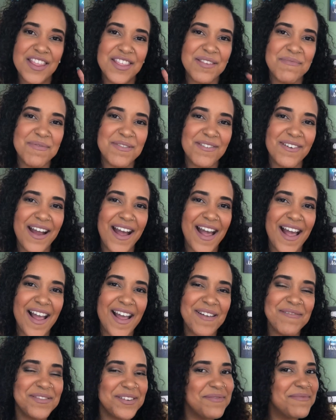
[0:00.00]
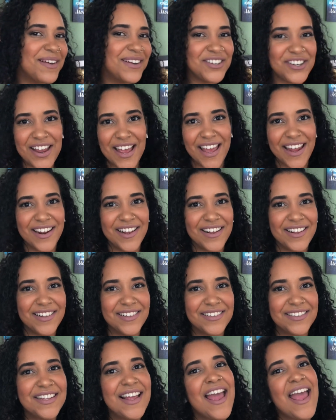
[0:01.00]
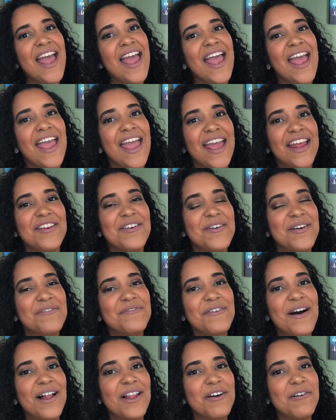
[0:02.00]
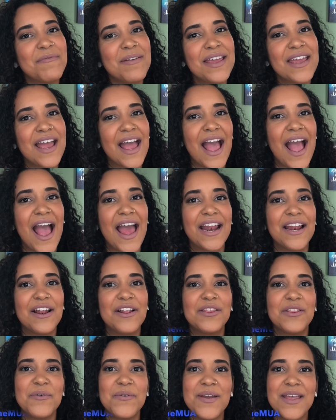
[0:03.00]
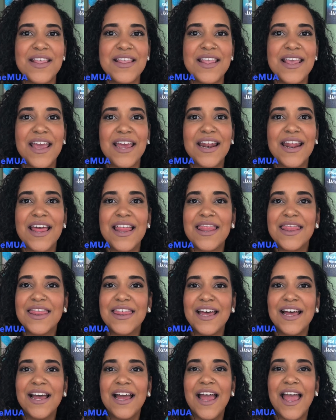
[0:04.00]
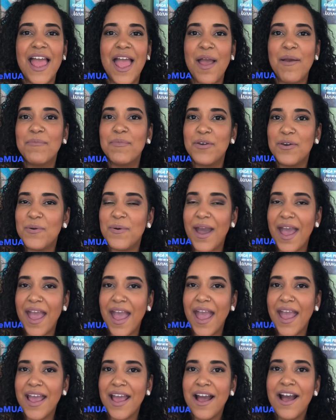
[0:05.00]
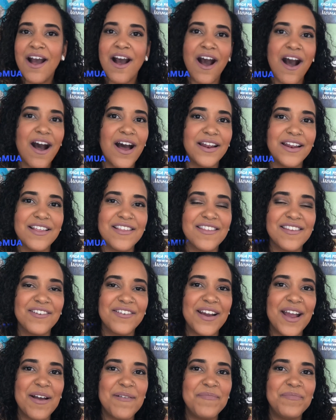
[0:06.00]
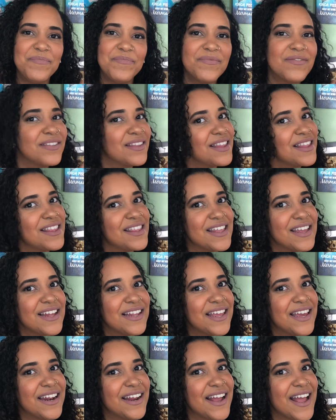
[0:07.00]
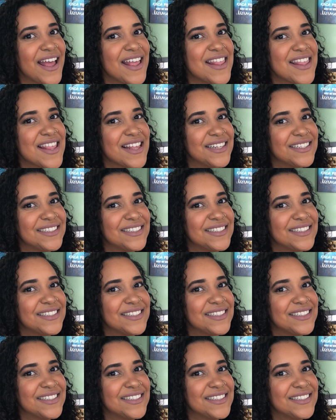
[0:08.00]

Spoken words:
Subscribe to my channel, and you can follow me at LuisianatheMUA on Instagram. See you later, guys.